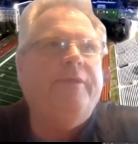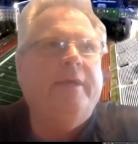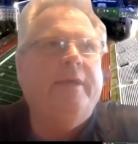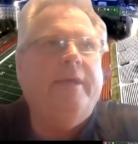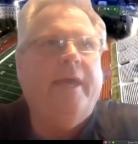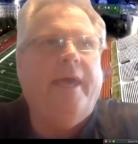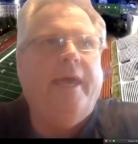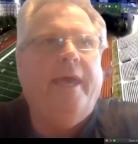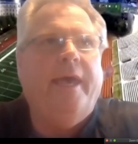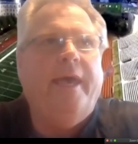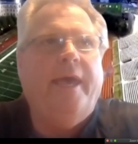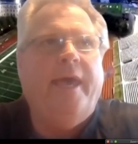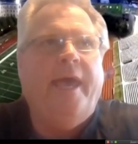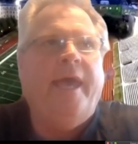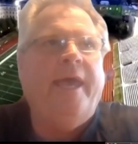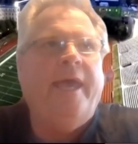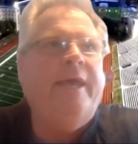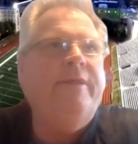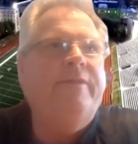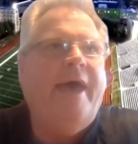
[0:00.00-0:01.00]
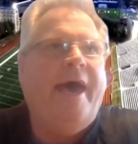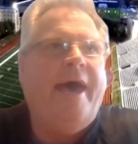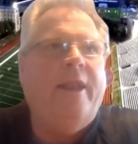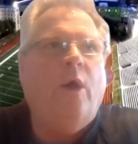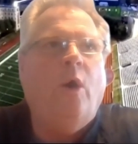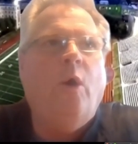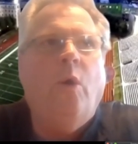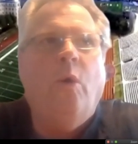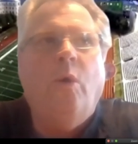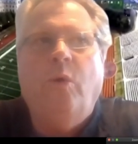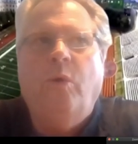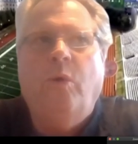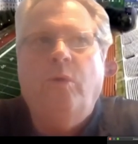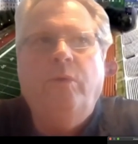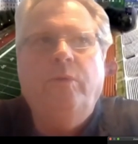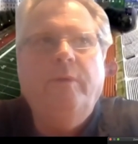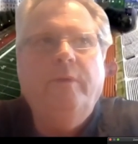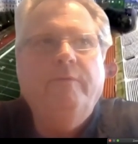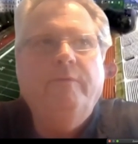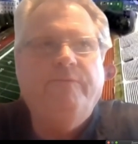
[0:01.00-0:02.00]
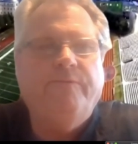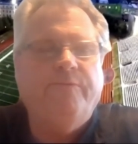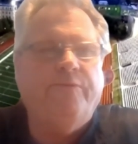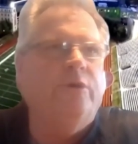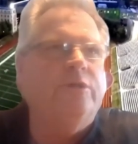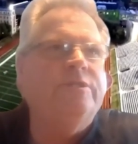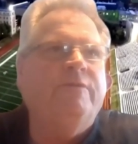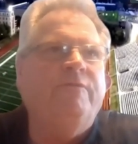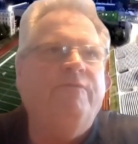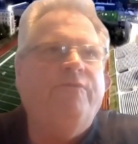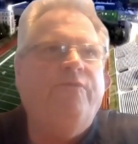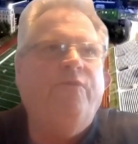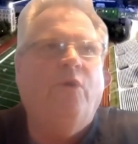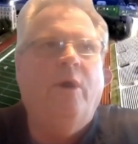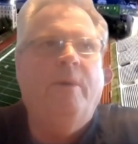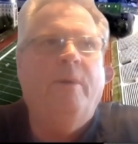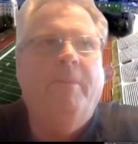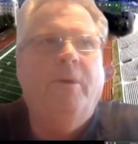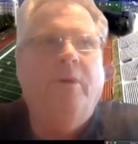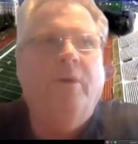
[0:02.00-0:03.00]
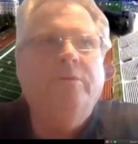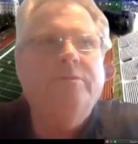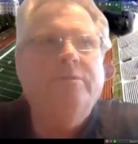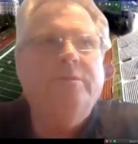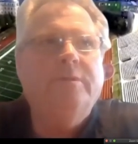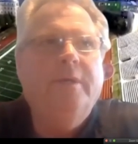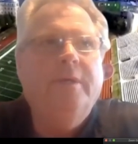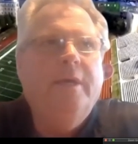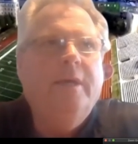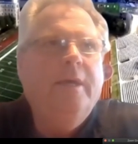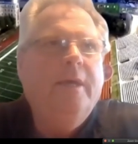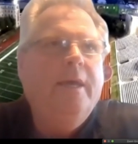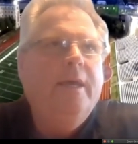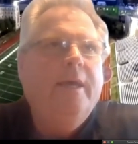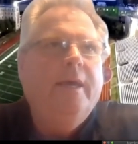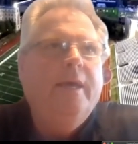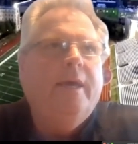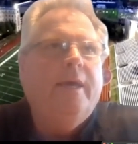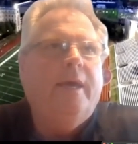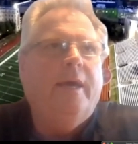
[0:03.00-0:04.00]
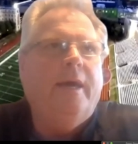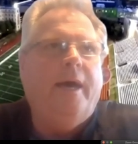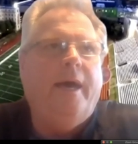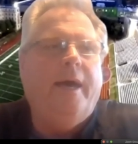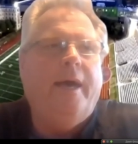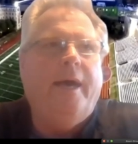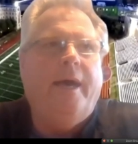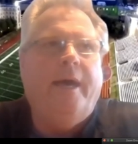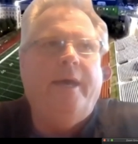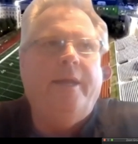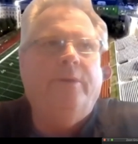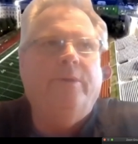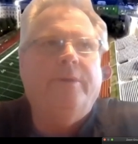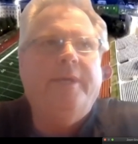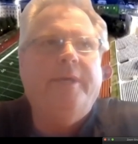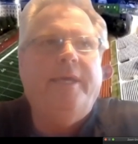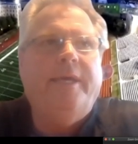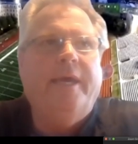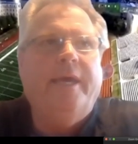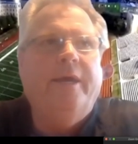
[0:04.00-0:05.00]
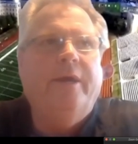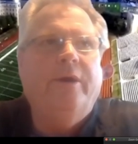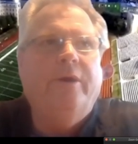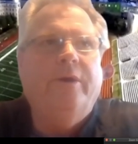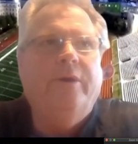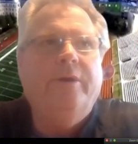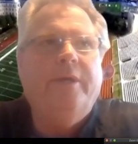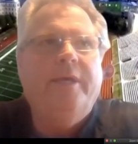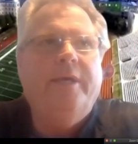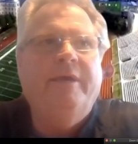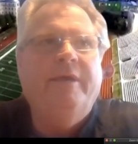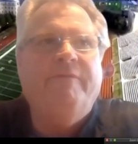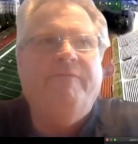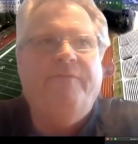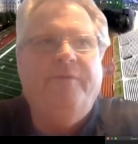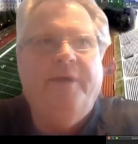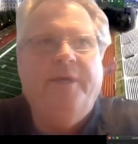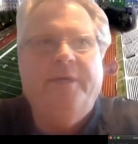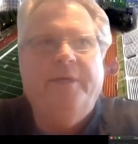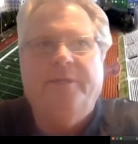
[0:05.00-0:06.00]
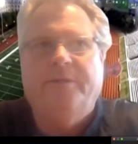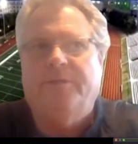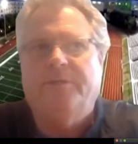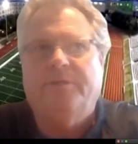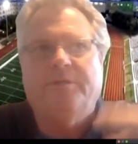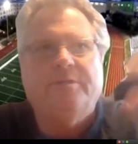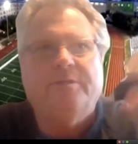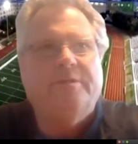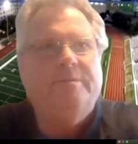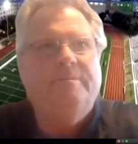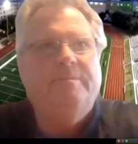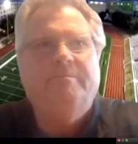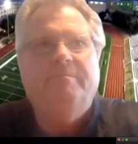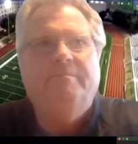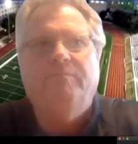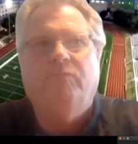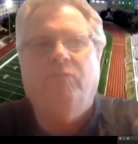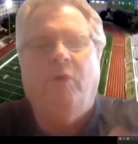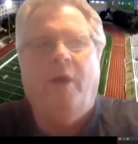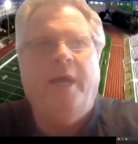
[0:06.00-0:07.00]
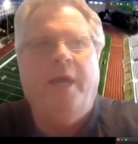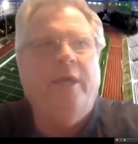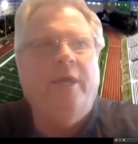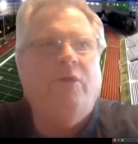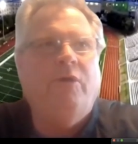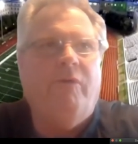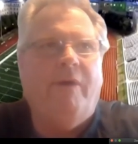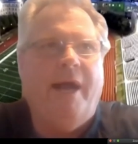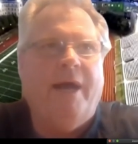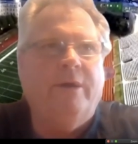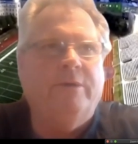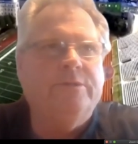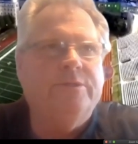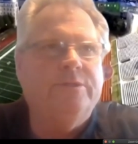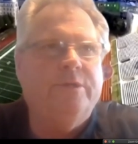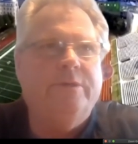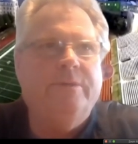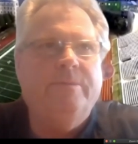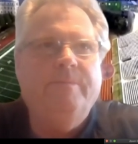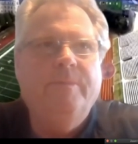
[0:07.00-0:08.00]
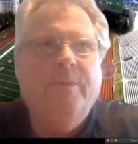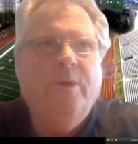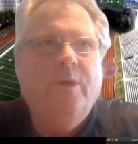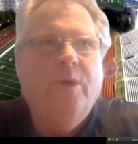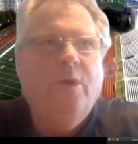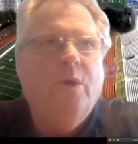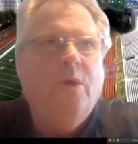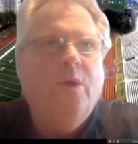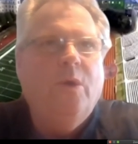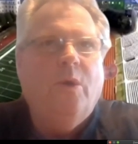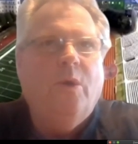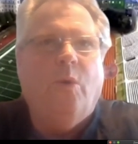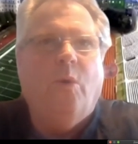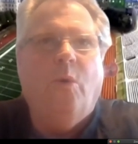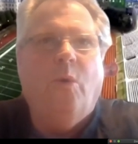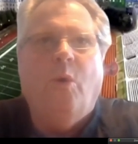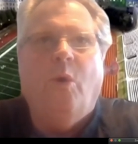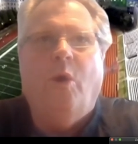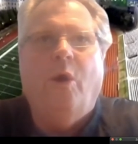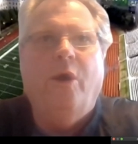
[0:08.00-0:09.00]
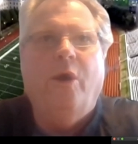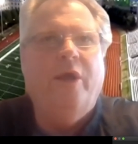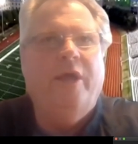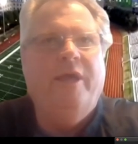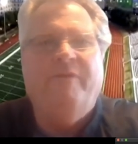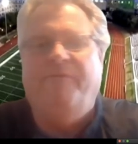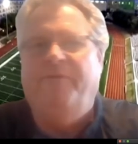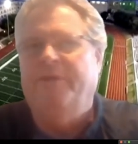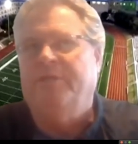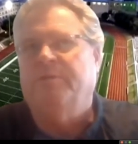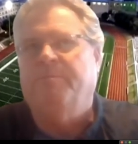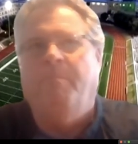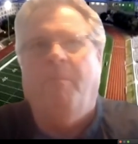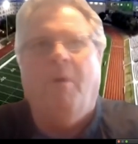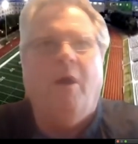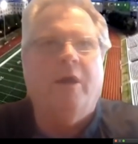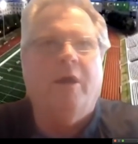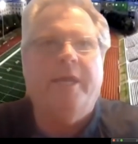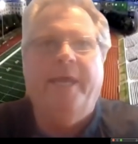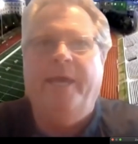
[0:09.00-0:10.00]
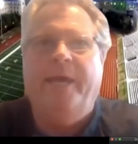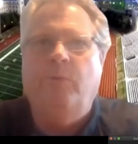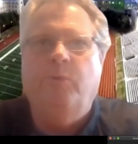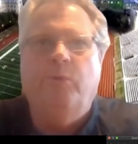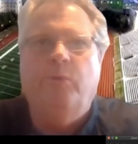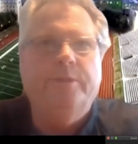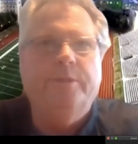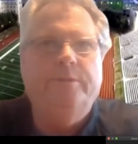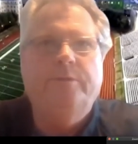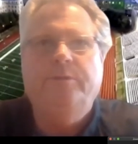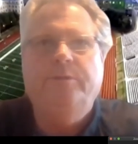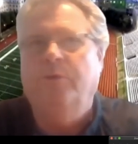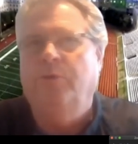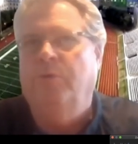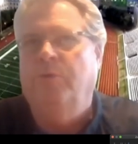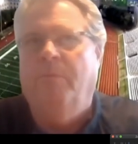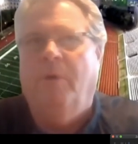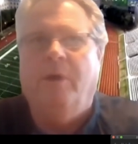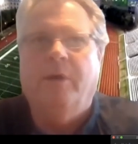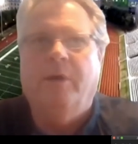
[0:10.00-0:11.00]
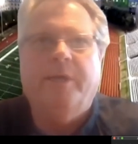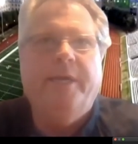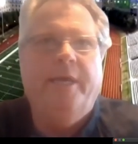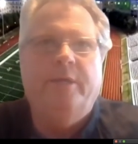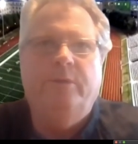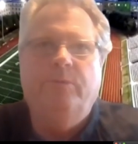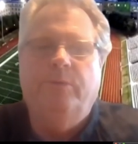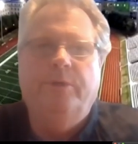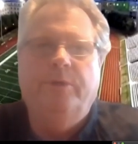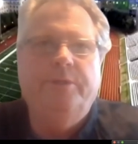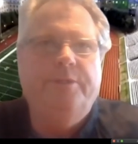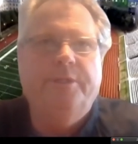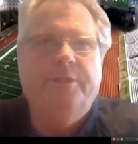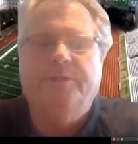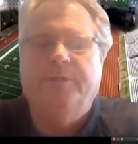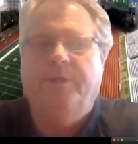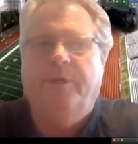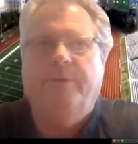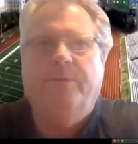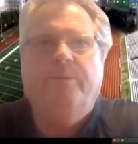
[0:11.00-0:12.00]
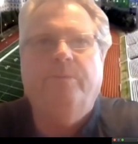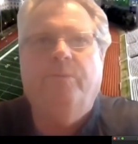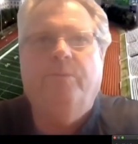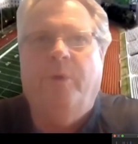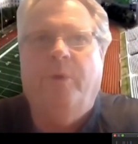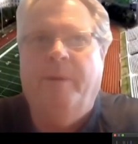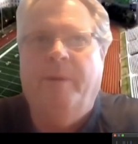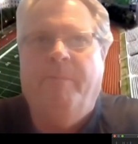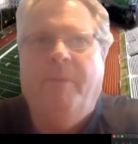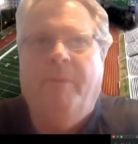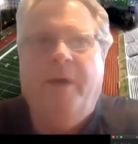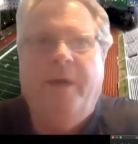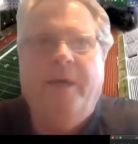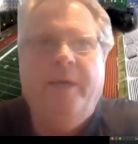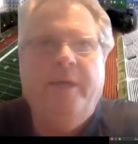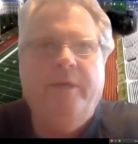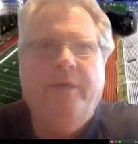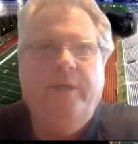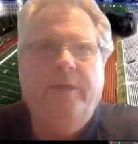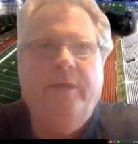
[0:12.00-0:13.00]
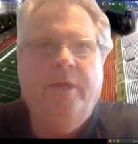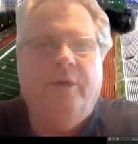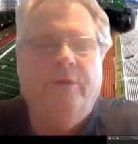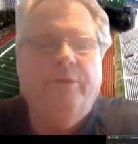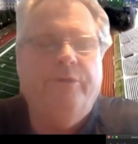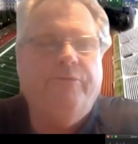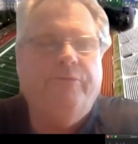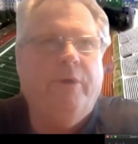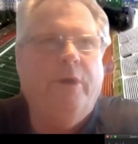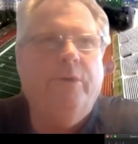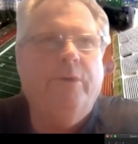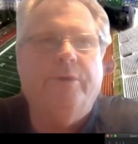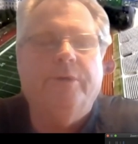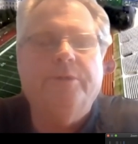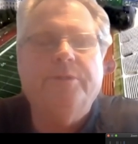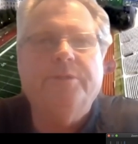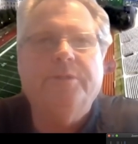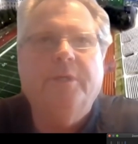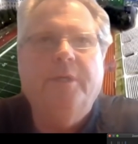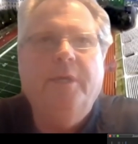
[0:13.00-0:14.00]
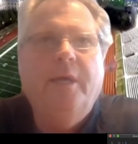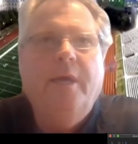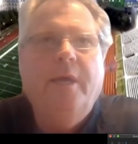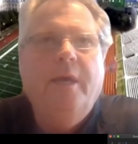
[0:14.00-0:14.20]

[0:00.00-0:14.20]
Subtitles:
think, that whole, first and foremost, I don't care if it's Ryan Krauser or if it's Mark Edwards, Mark Edwards is one of my young throwers.